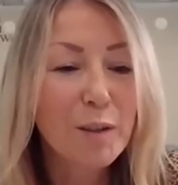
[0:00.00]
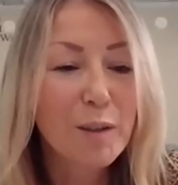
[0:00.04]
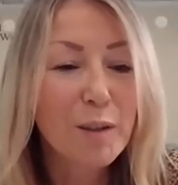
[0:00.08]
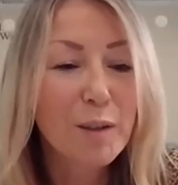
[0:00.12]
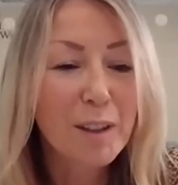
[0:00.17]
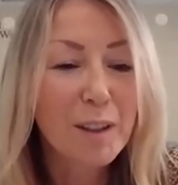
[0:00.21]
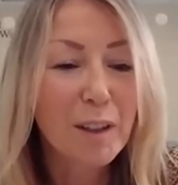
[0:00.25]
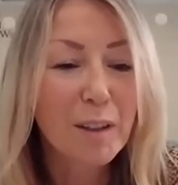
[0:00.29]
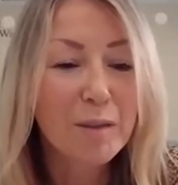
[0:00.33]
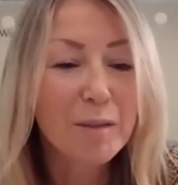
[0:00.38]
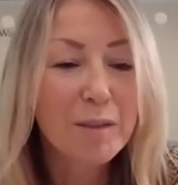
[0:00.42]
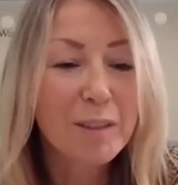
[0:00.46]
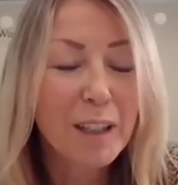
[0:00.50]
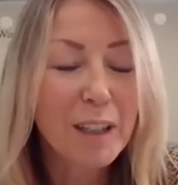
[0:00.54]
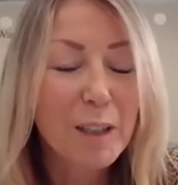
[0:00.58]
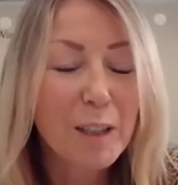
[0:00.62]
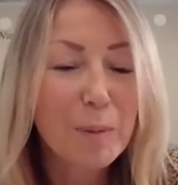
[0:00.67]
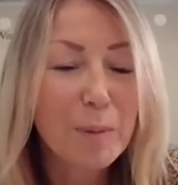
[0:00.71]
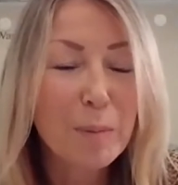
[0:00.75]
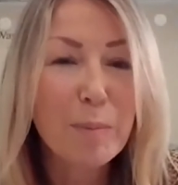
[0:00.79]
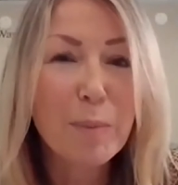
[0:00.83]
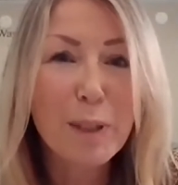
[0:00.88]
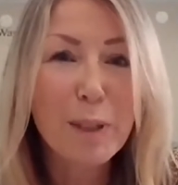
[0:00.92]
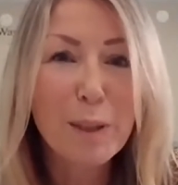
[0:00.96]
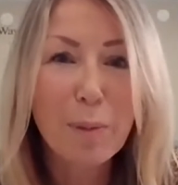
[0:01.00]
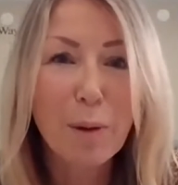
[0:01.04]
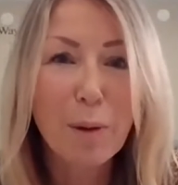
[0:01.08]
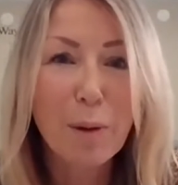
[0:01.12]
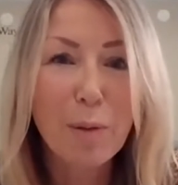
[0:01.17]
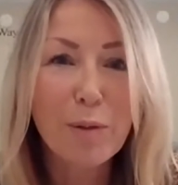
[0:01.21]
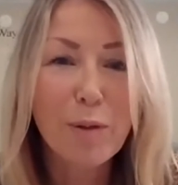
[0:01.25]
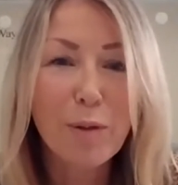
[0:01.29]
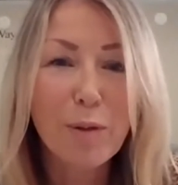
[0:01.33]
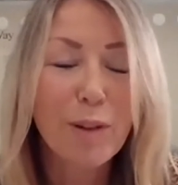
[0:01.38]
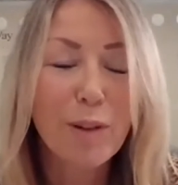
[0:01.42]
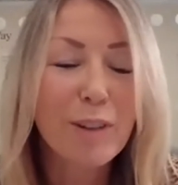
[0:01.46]
So that's been
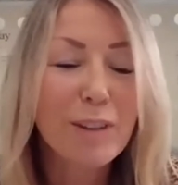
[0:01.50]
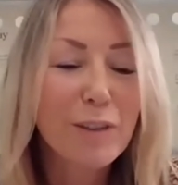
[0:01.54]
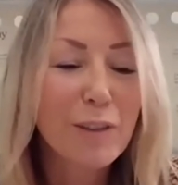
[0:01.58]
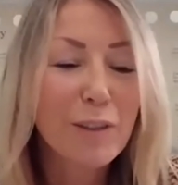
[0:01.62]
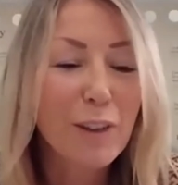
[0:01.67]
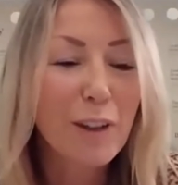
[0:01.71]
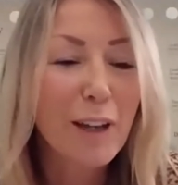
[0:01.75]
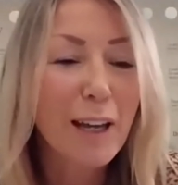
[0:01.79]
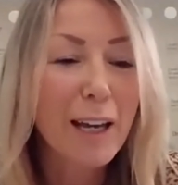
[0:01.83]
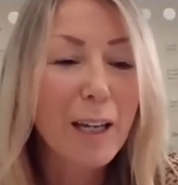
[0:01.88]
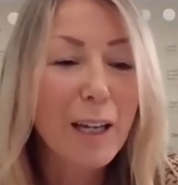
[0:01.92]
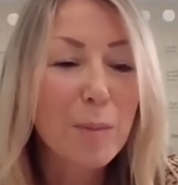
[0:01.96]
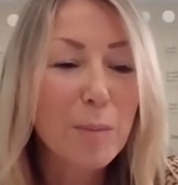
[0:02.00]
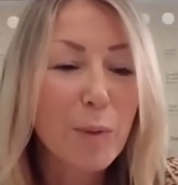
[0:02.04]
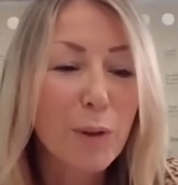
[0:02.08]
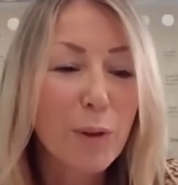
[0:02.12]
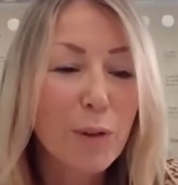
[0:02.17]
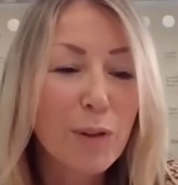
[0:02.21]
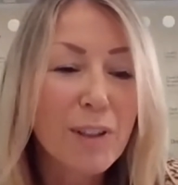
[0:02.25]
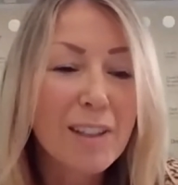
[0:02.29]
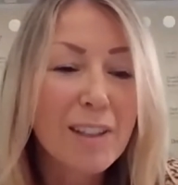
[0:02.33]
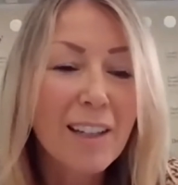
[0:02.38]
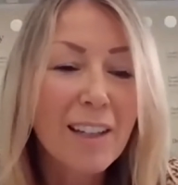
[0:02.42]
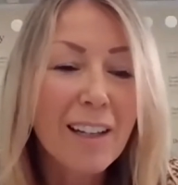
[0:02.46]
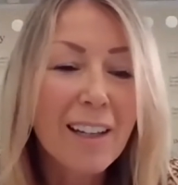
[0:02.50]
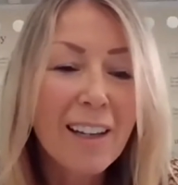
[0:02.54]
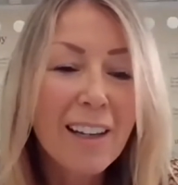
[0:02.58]
postponed for 8 months.